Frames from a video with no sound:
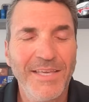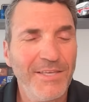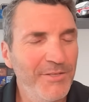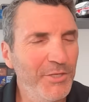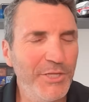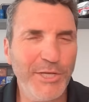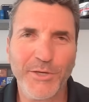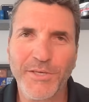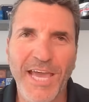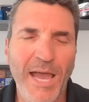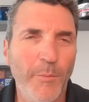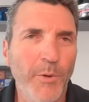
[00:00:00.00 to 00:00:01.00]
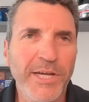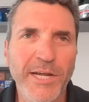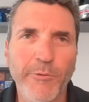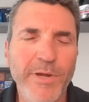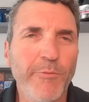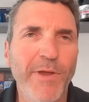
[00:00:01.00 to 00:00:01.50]
You do. Yeah. We're going
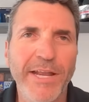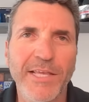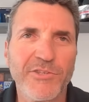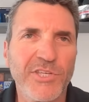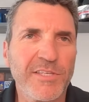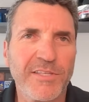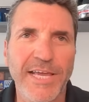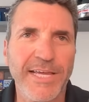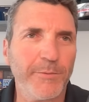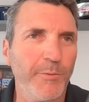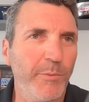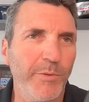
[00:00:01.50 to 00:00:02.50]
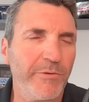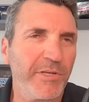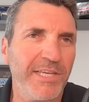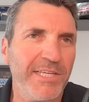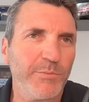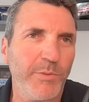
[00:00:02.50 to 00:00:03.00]
to rerun it just like when we were
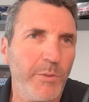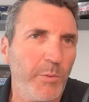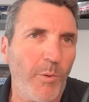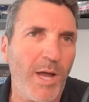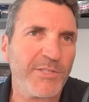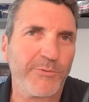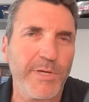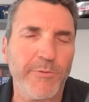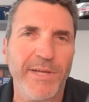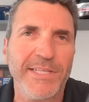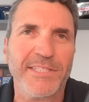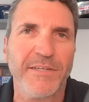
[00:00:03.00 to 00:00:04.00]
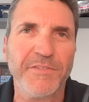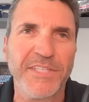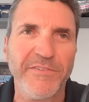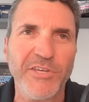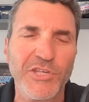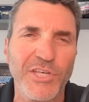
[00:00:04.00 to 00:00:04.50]
kids, we would watch reruns of
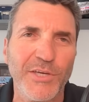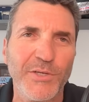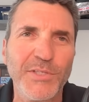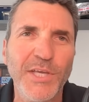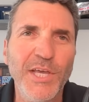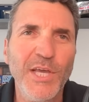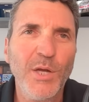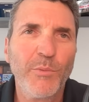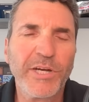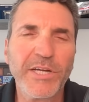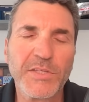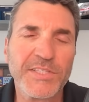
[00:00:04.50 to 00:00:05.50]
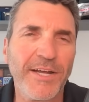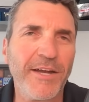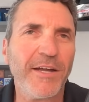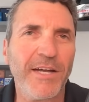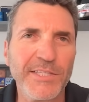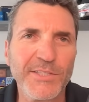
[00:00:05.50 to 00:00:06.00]
T V shows. We're going to
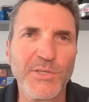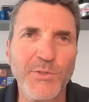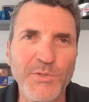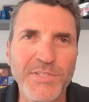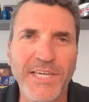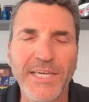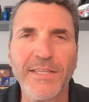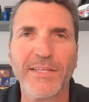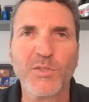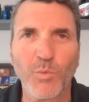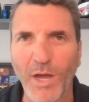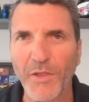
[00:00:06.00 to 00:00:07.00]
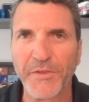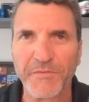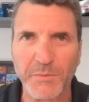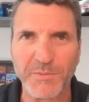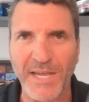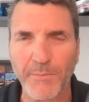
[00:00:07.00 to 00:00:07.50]
start on Tuesday, the twelfth of
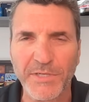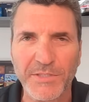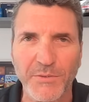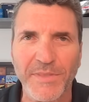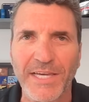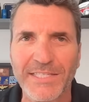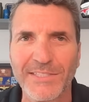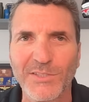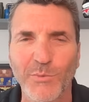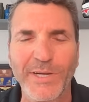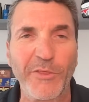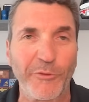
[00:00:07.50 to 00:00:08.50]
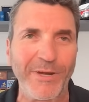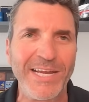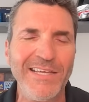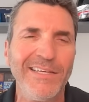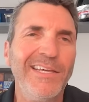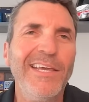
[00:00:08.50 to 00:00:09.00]
September, two thousand
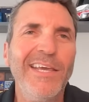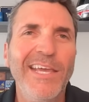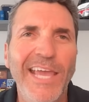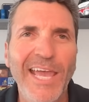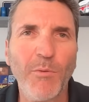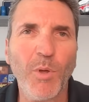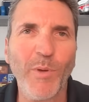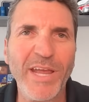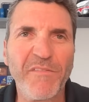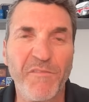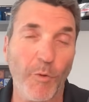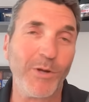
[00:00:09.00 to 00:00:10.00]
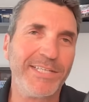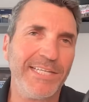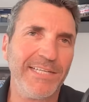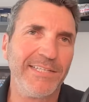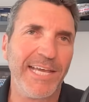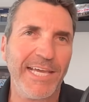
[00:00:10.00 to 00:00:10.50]
twenty-three, and we'll wait
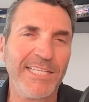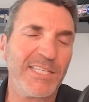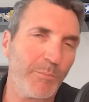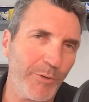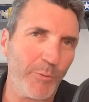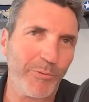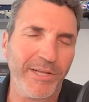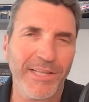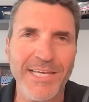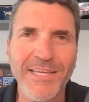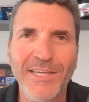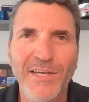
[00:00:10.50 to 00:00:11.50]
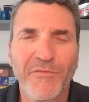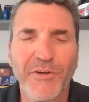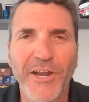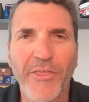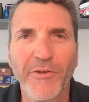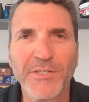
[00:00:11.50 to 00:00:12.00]
fourteen days appropriately for
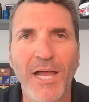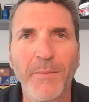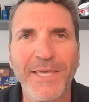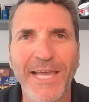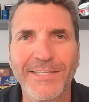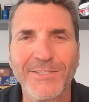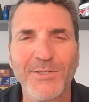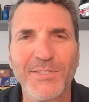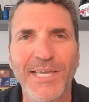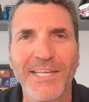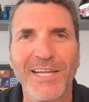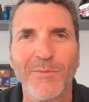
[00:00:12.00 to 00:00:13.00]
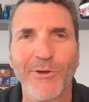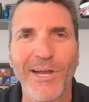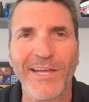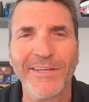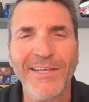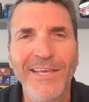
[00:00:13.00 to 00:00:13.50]
another Tomcat Tuesday to come
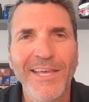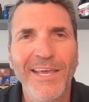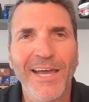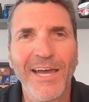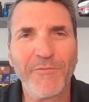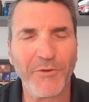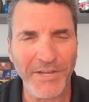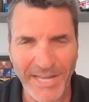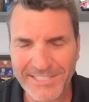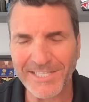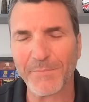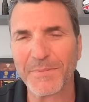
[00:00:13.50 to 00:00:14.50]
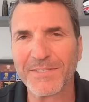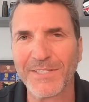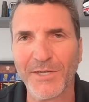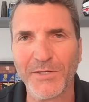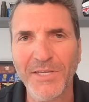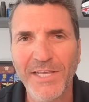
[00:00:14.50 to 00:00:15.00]
around uh, for the next
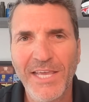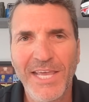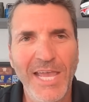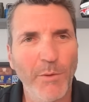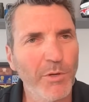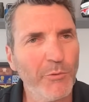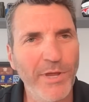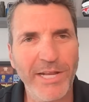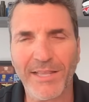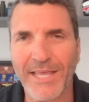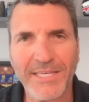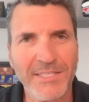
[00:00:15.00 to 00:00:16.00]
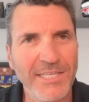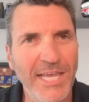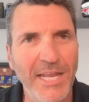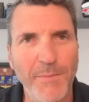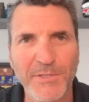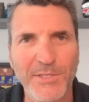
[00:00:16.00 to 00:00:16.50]
episode. And we'll run it, like you
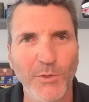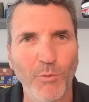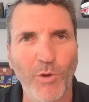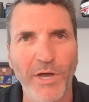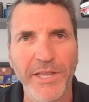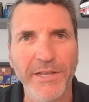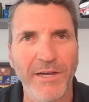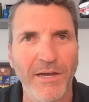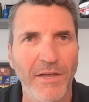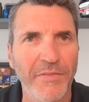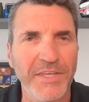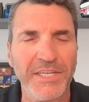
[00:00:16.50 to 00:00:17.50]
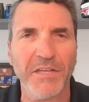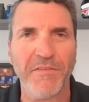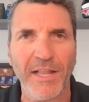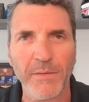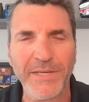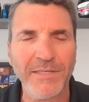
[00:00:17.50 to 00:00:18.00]
said, episode one on the
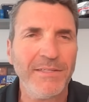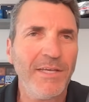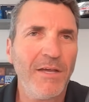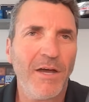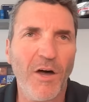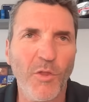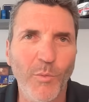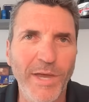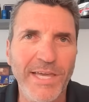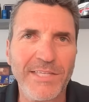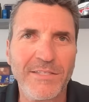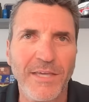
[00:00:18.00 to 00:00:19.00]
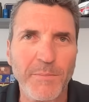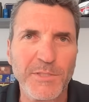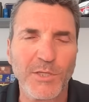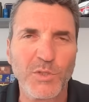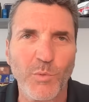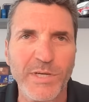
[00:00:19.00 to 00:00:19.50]
development all the way to
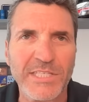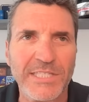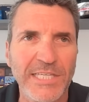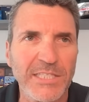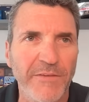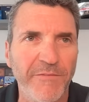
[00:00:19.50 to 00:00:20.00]
episode twenty-six.